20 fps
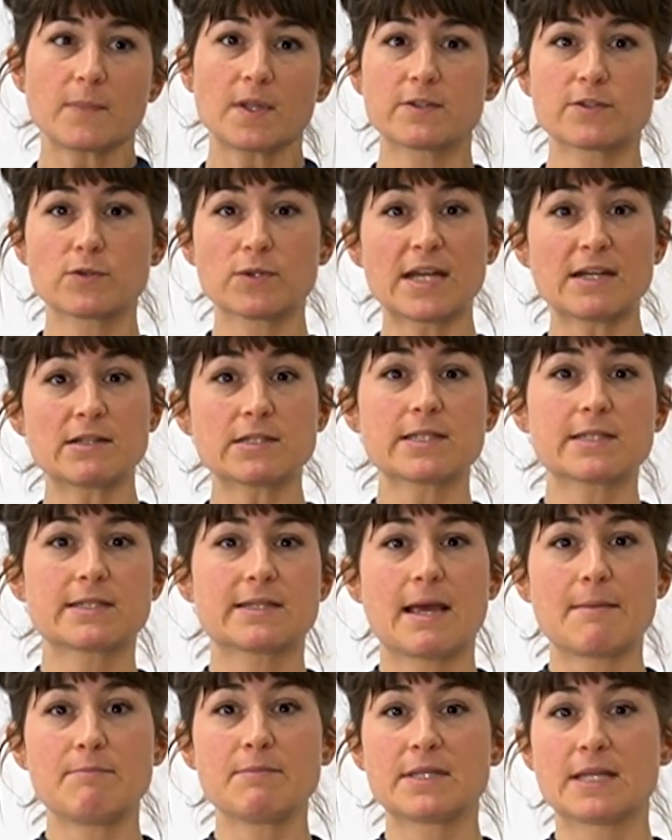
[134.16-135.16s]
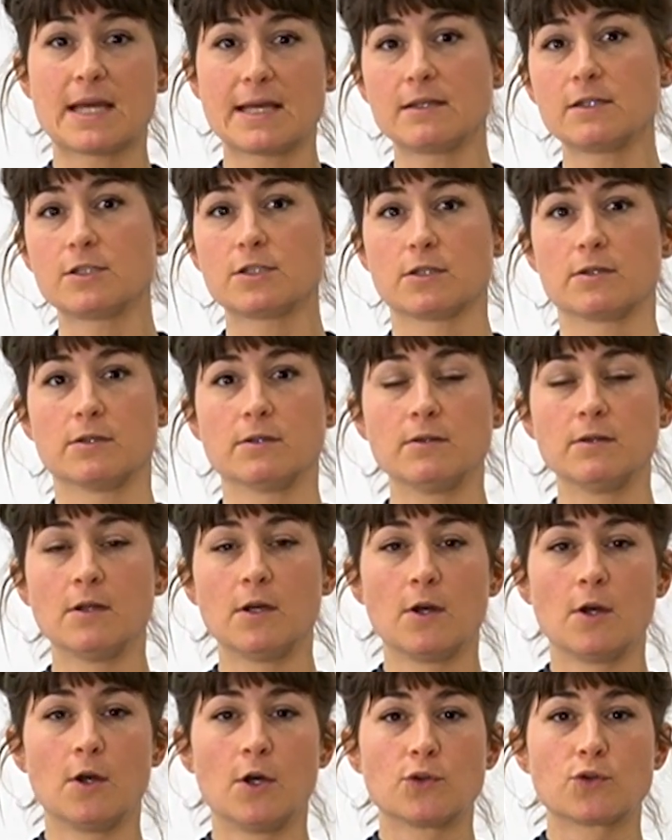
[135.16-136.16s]
So there's a temptation
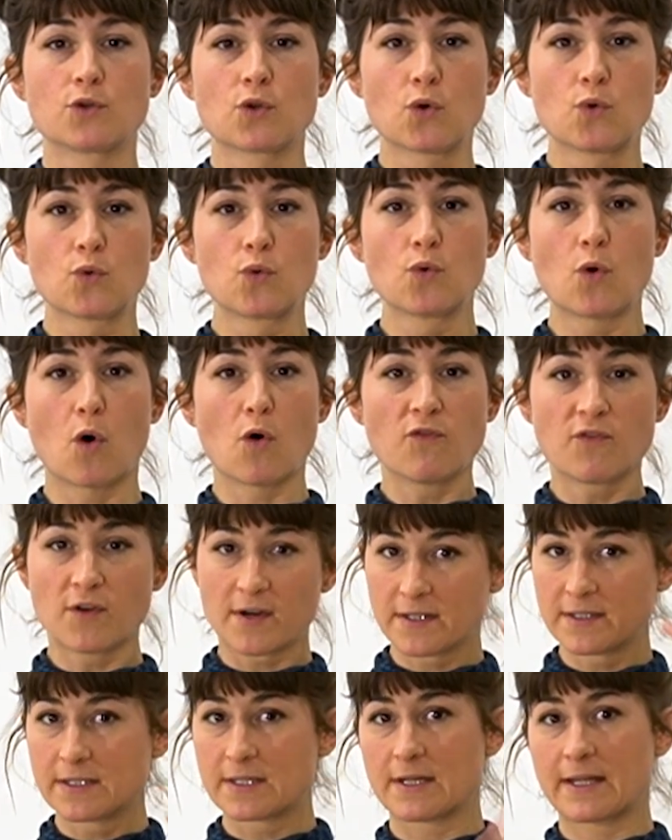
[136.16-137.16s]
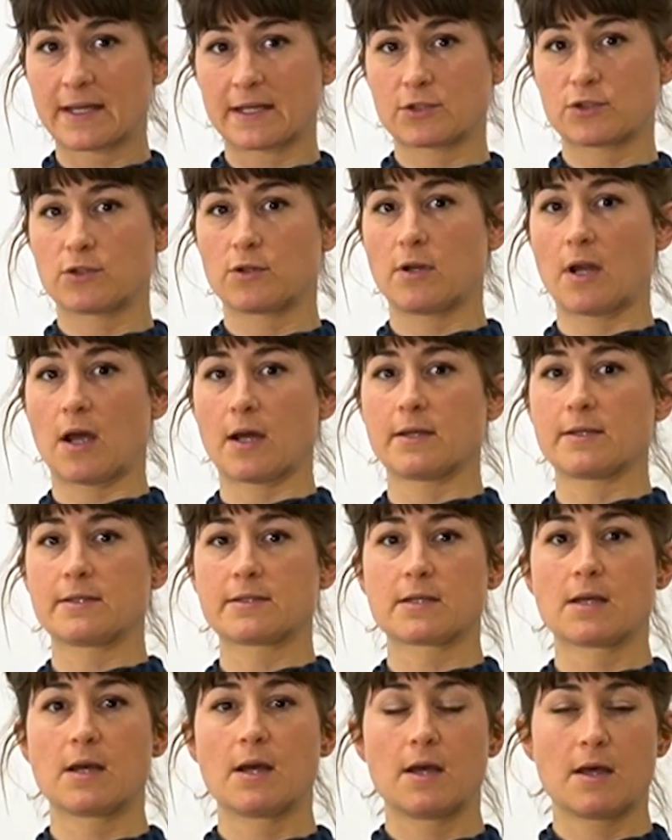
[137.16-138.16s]
to
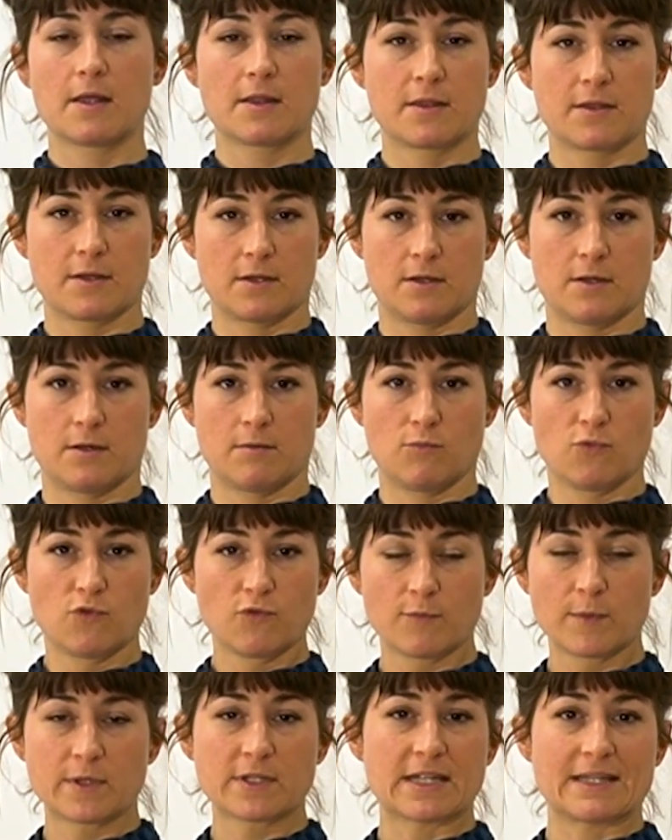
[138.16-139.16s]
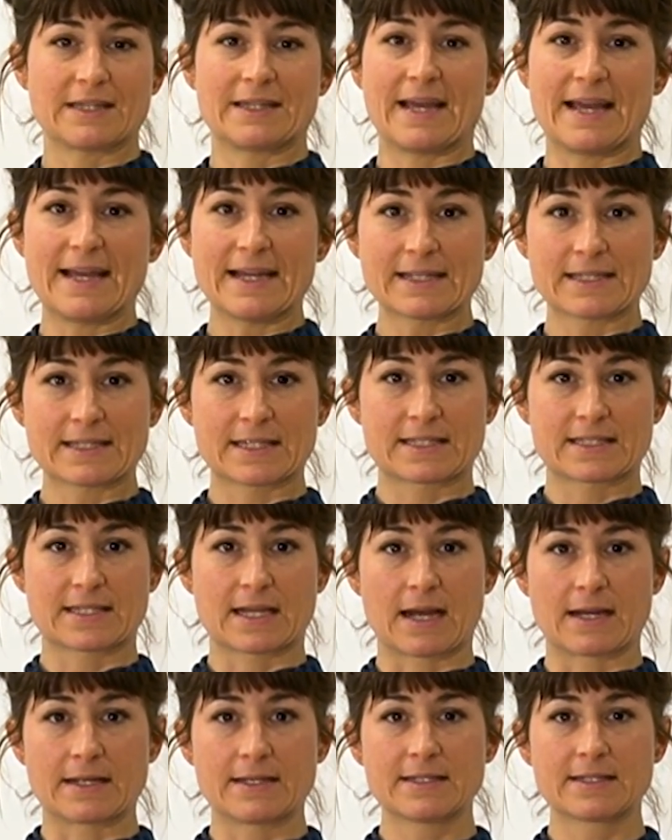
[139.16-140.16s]
over-intellectualize the movement and the
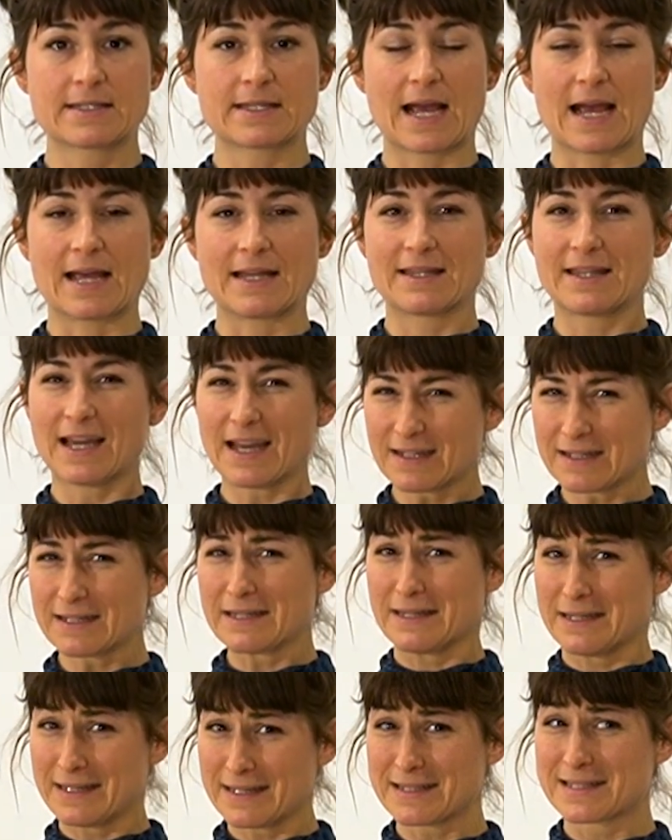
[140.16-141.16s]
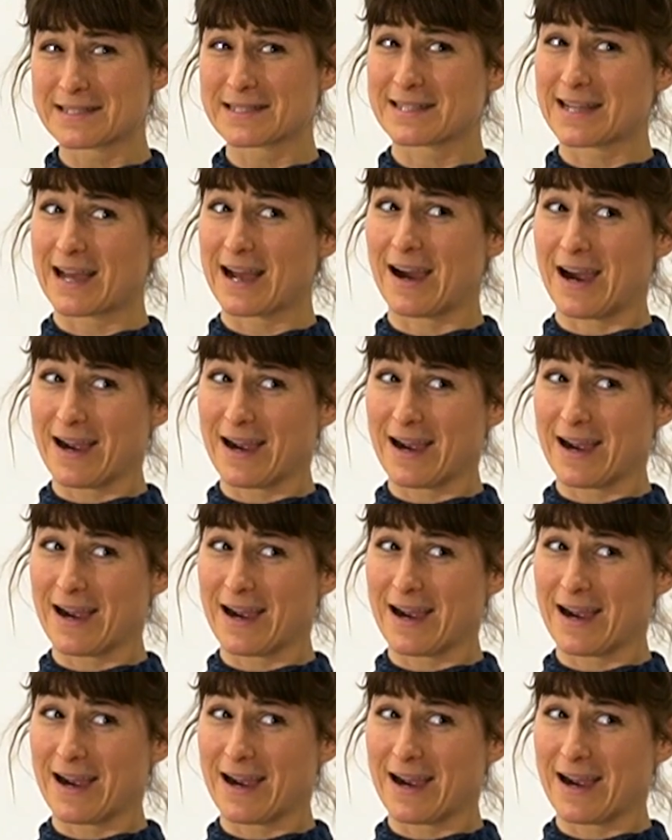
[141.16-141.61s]
exercise, and that is,